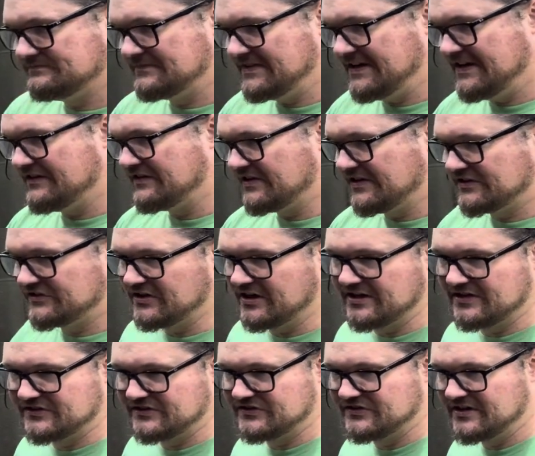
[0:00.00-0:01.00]
and the
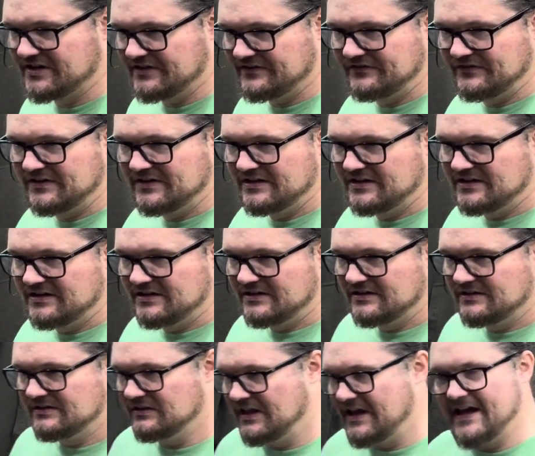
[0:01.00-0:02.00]
exciting stuff
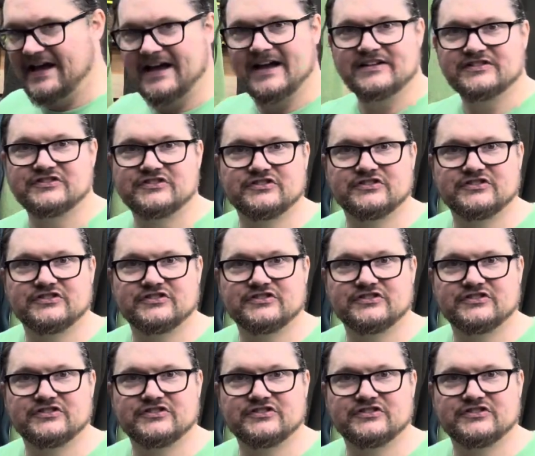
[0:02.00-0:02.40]
last,